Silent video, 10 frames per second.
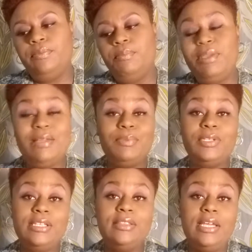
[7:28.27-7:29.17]
people
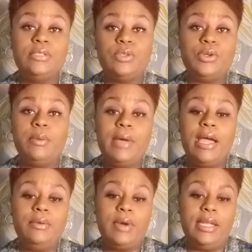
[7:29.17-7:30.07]
and things on your
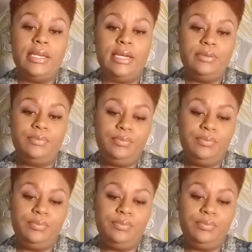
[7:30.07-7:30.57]
mind right now.